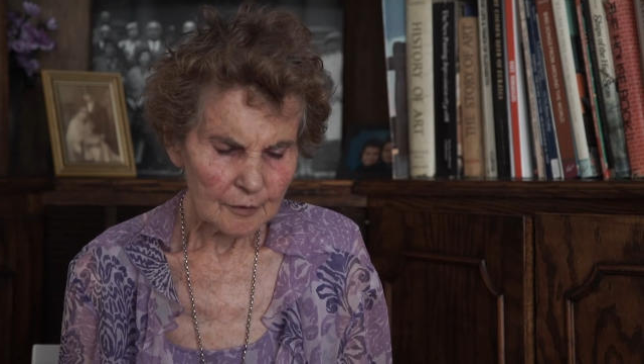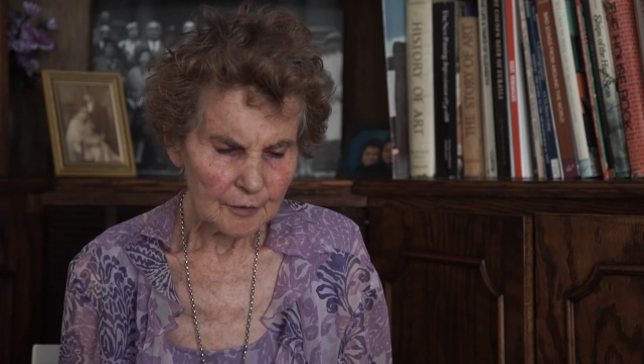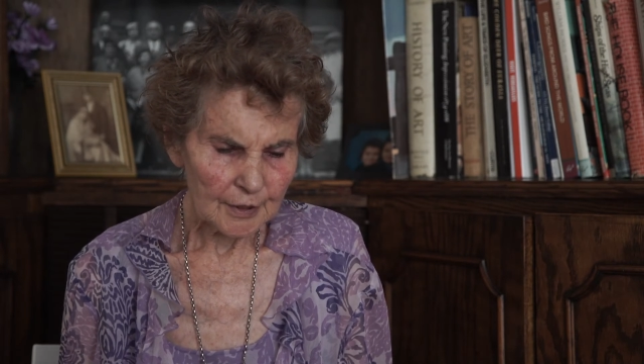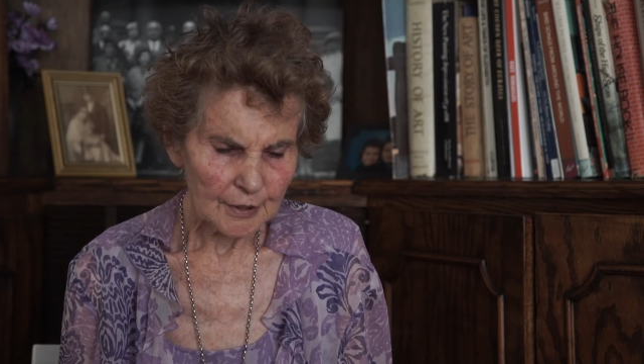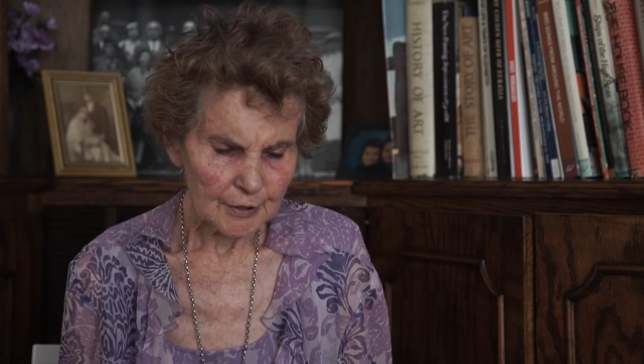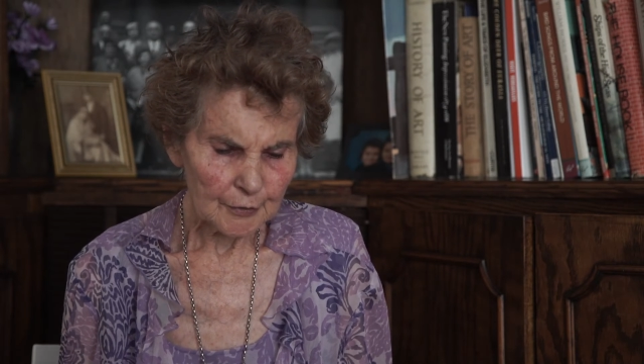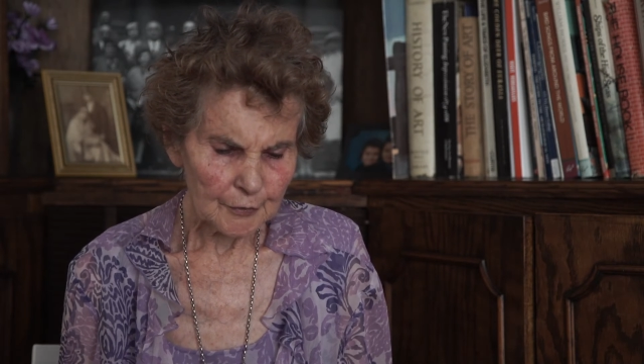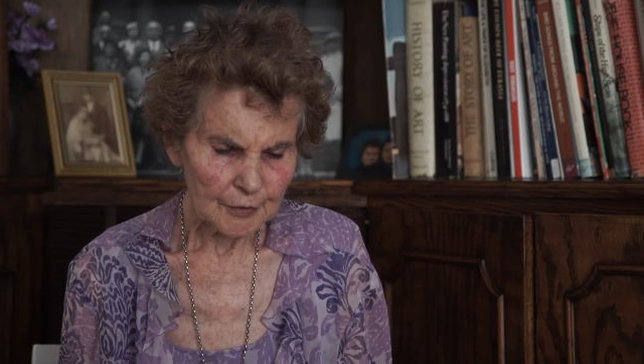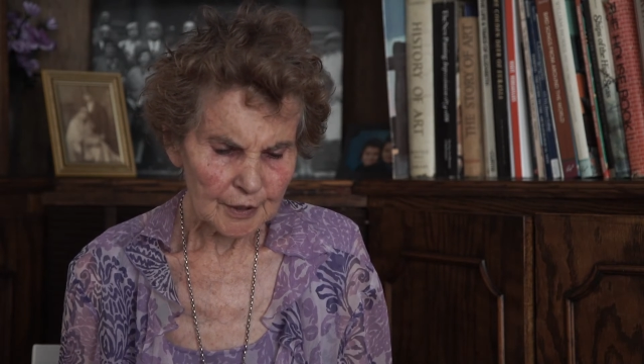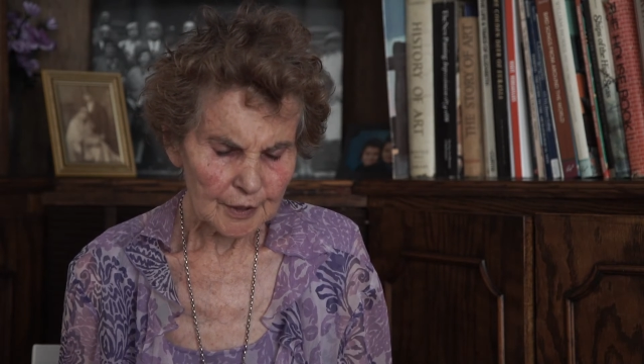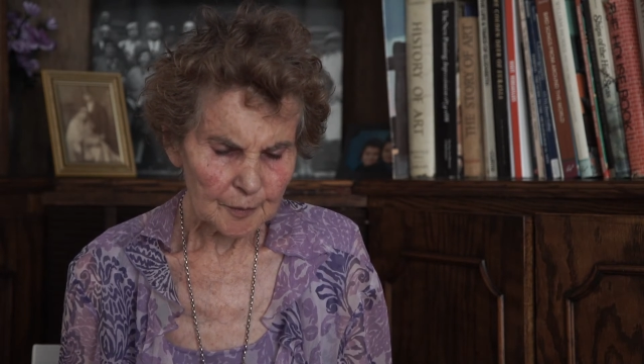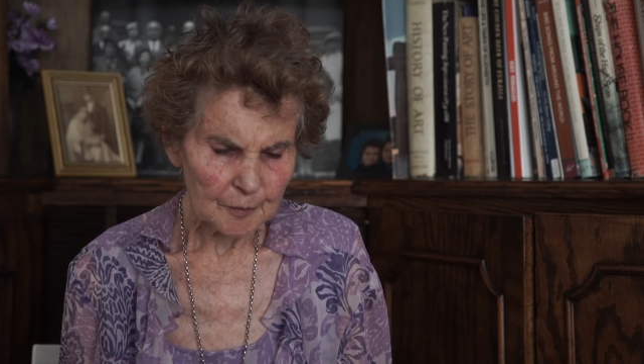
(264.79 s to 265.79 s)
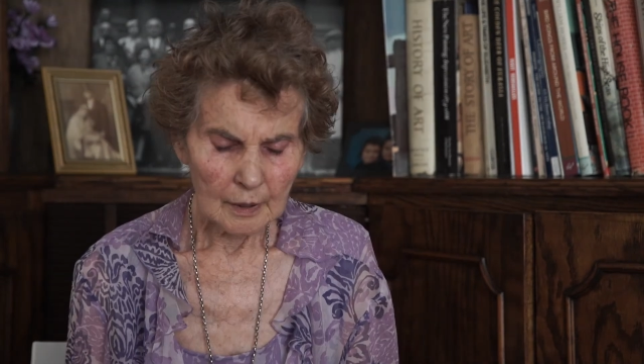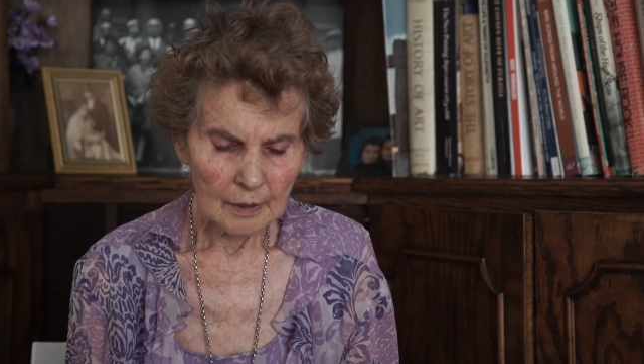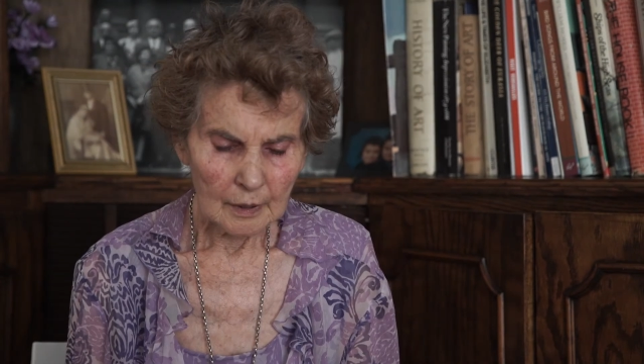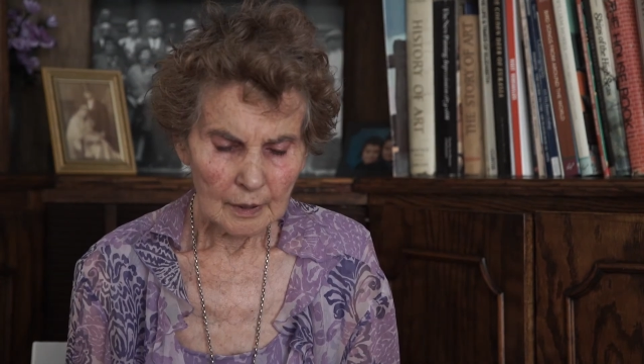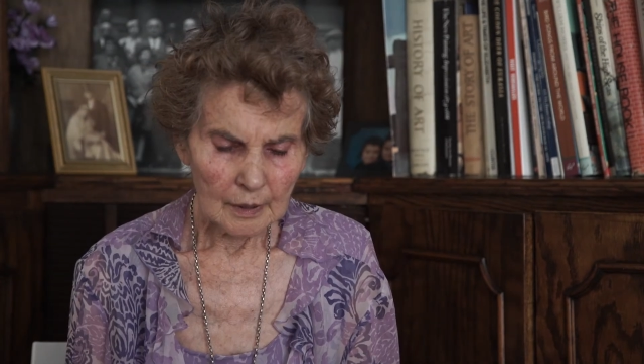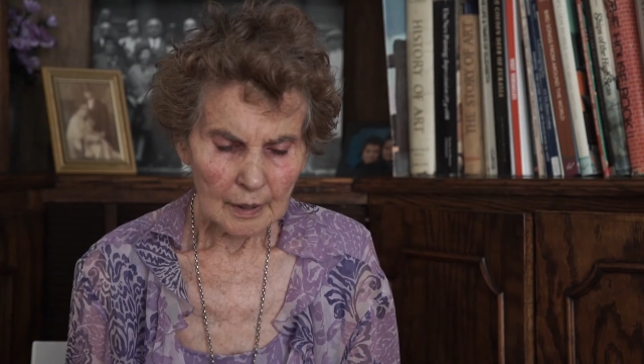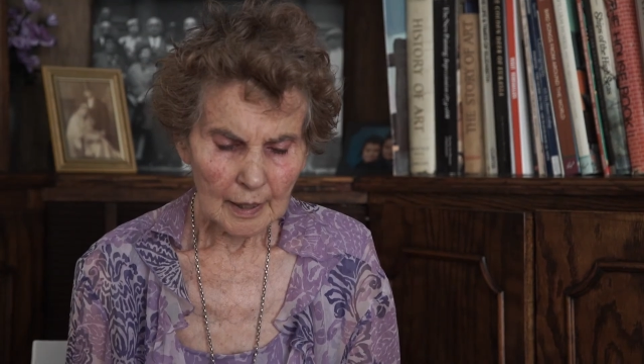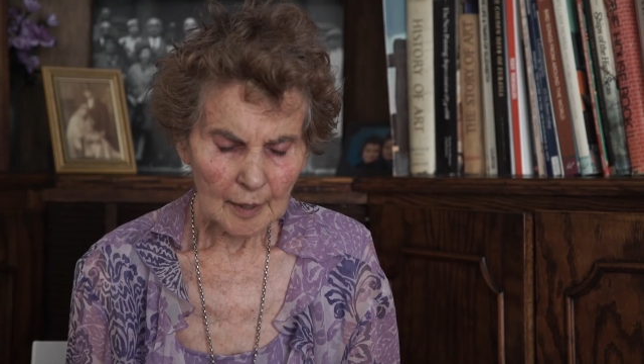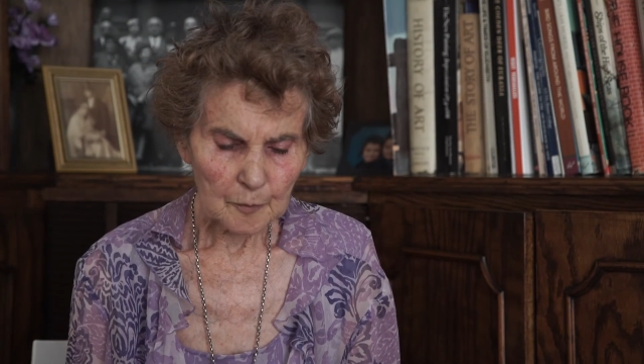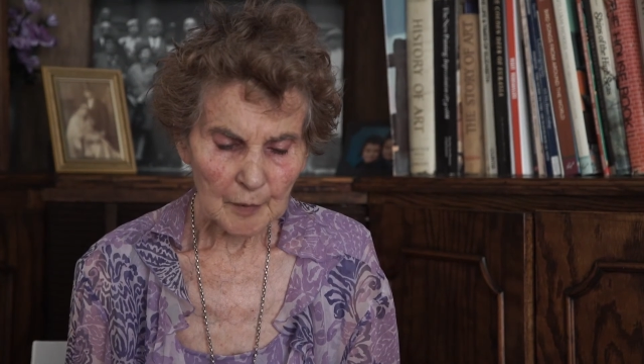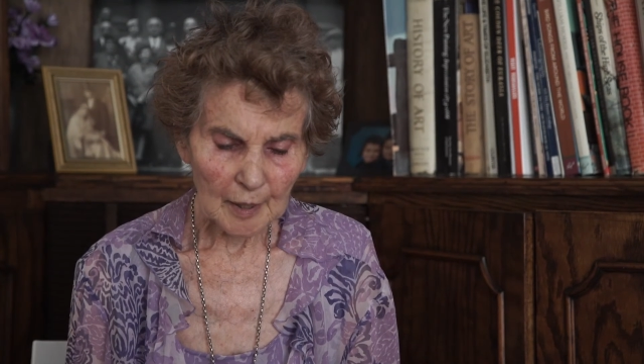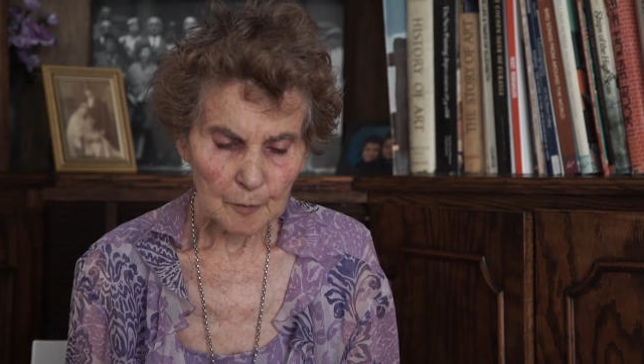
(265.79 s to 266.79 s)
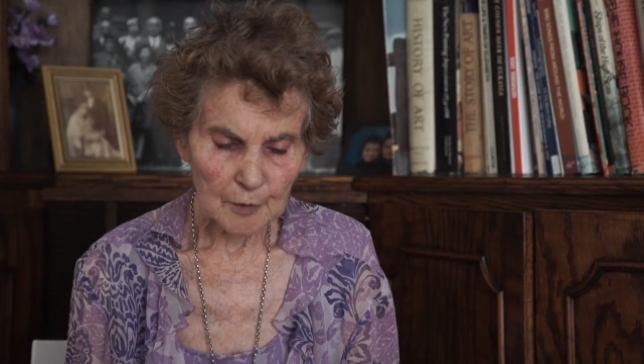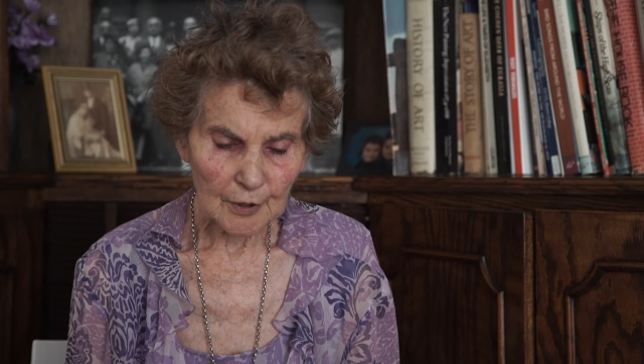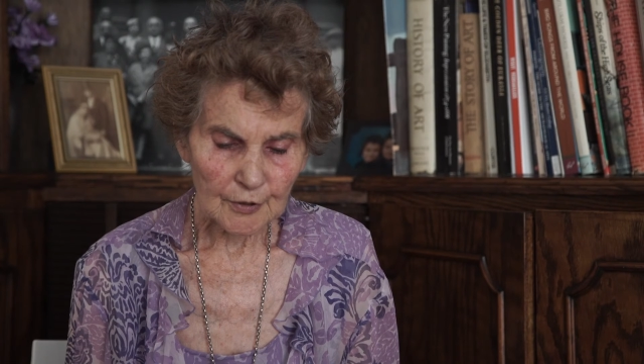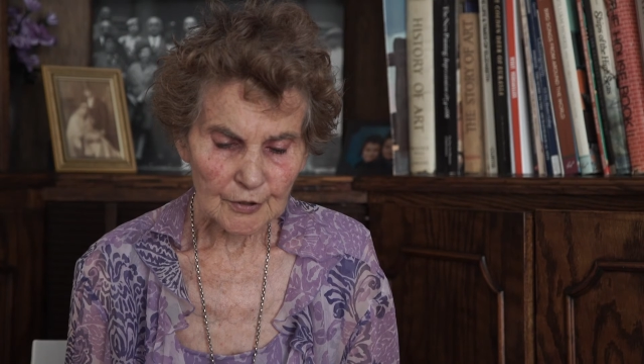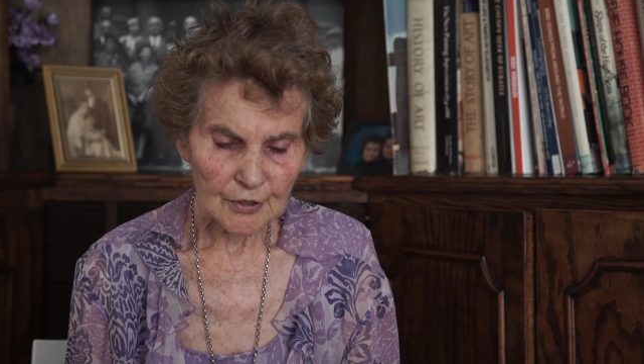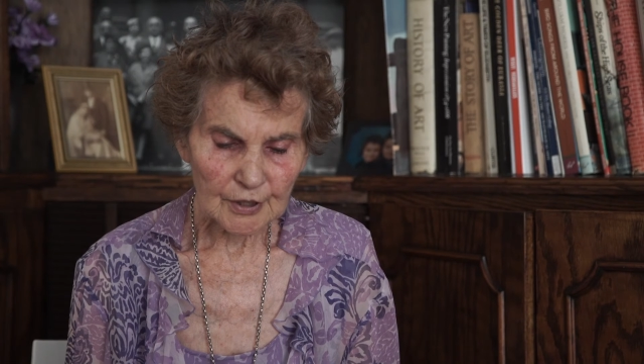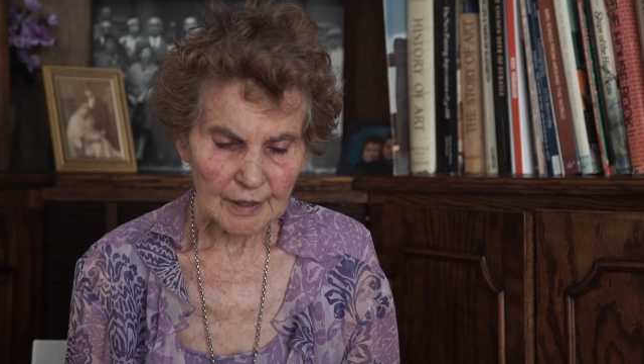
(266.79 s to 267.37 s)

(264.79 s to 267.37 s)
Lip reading: reunion, and my brother's